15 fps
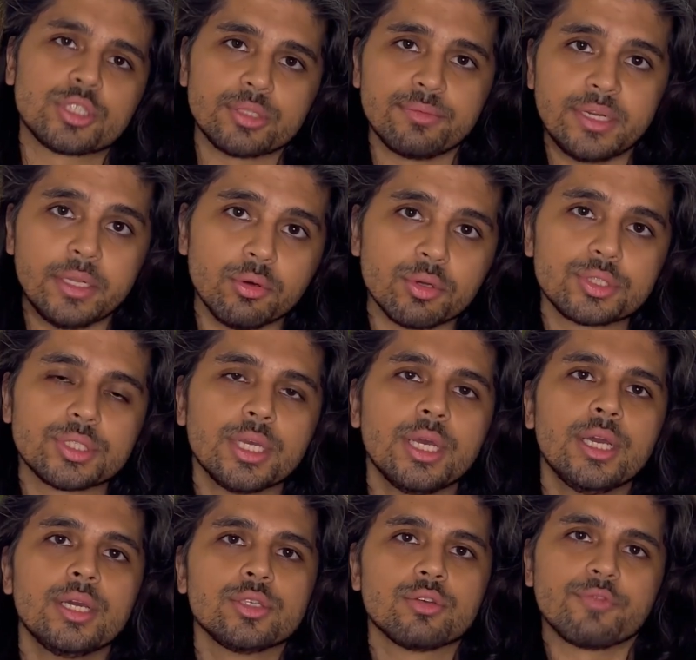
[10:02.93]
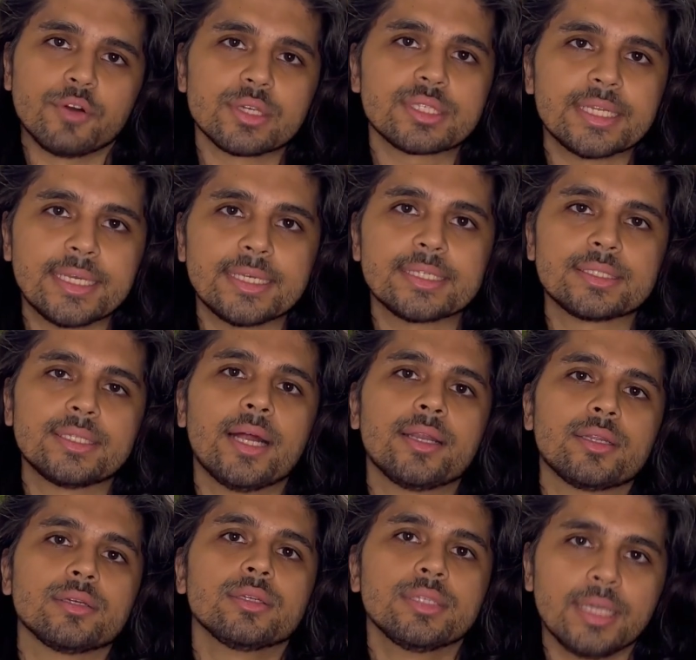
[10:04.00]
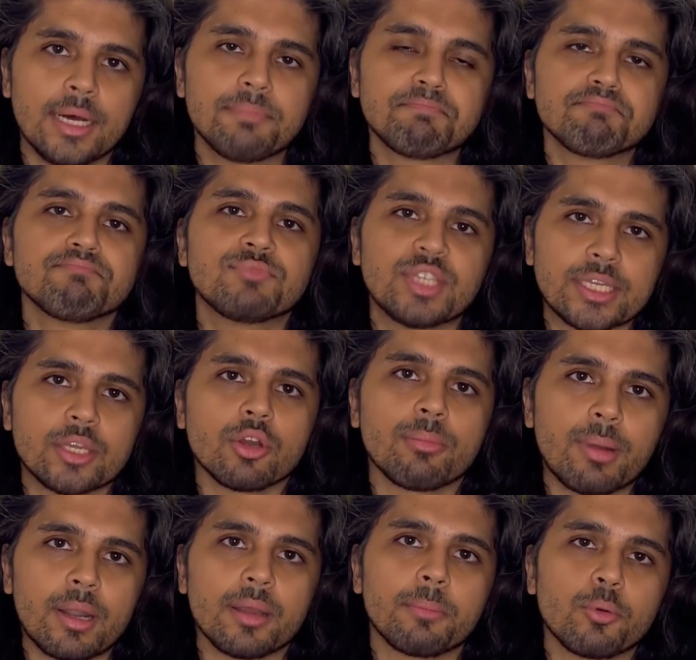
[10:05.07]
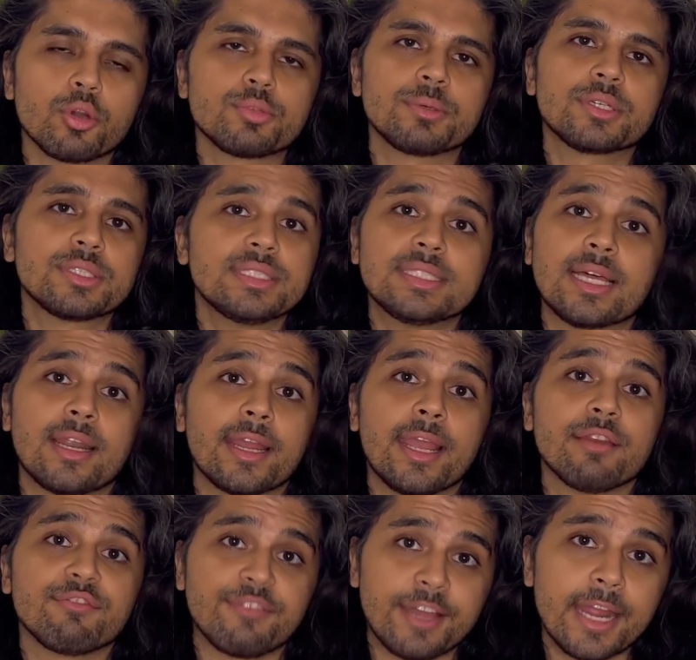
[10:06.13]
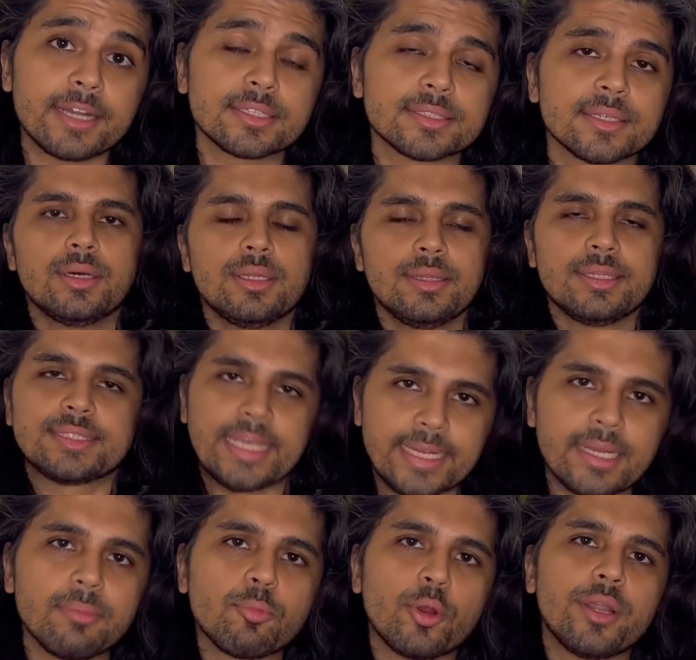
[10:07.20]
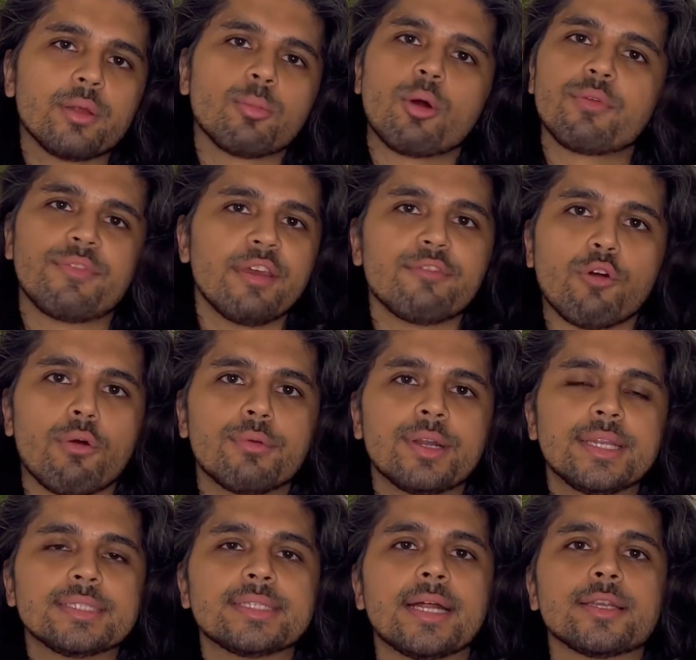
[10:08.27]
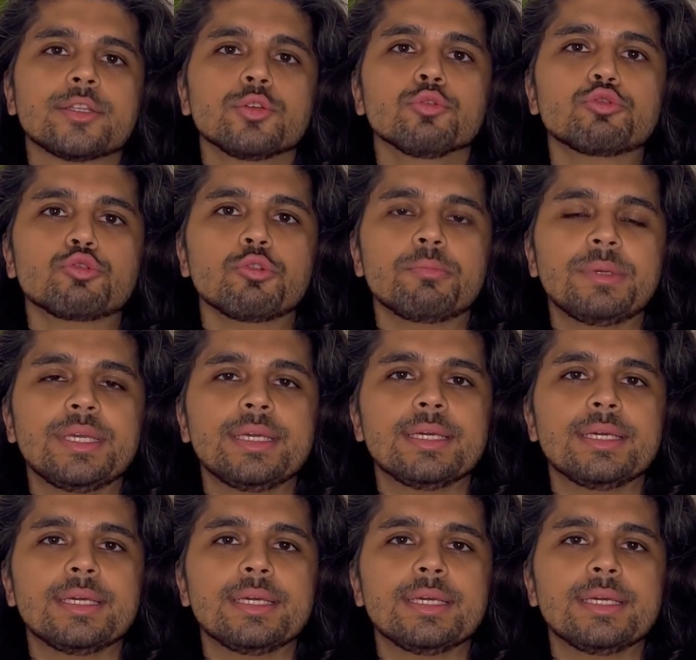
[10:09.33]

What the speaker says: videos. So first thing is that, yeah, checking your blood reports, because these are again facts. The second point about way forward is that you should be